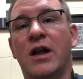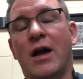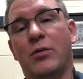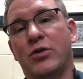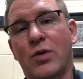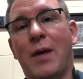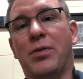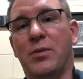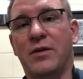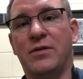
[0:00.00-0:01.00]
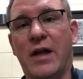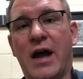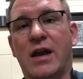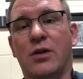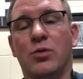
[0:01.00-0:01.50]
and we drop the B
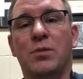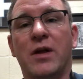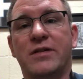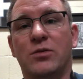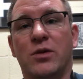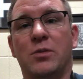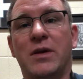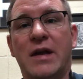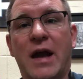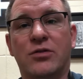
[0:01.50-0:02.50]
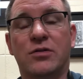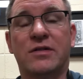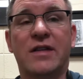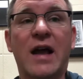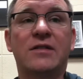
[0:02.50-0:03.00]
flat and replace it with a B natural.
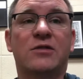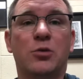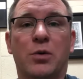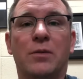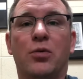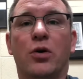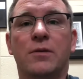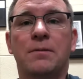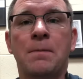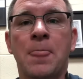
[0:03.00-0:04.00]
So that's super important.